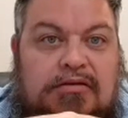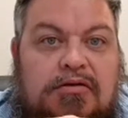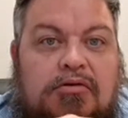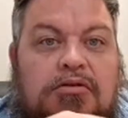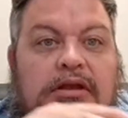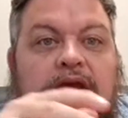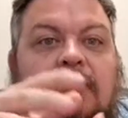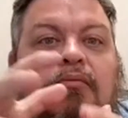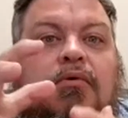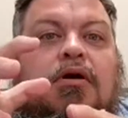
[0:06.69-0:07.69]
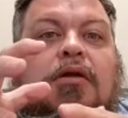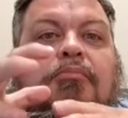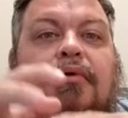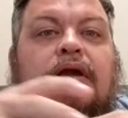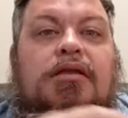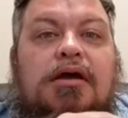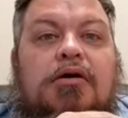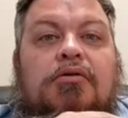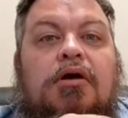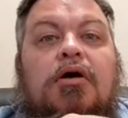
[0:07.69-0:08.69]
So today we're going to break
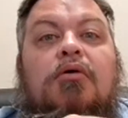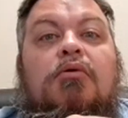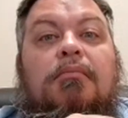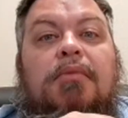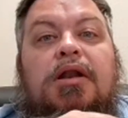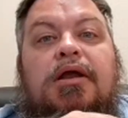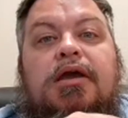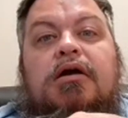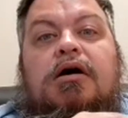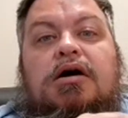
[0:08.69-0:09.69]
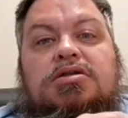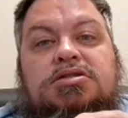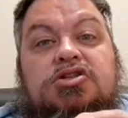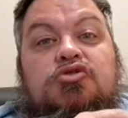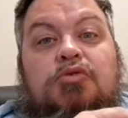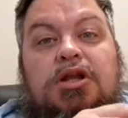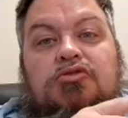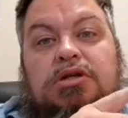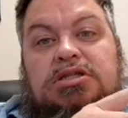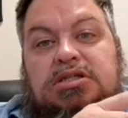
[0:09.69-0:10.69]
down what Medicare costs in
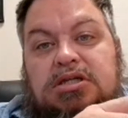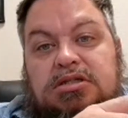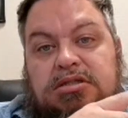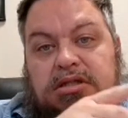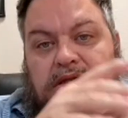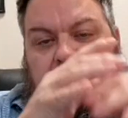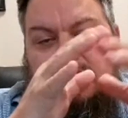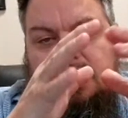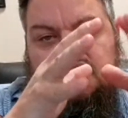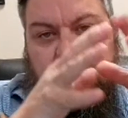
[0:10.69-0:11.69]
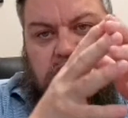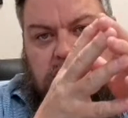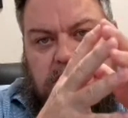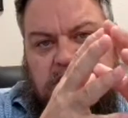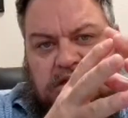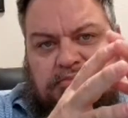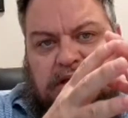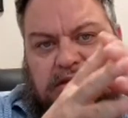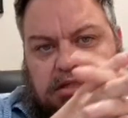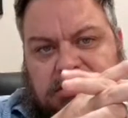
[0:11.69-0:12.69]
2026. And this is just the
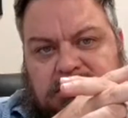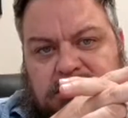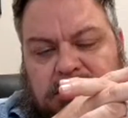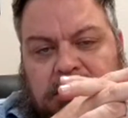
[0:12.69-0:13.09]
basics.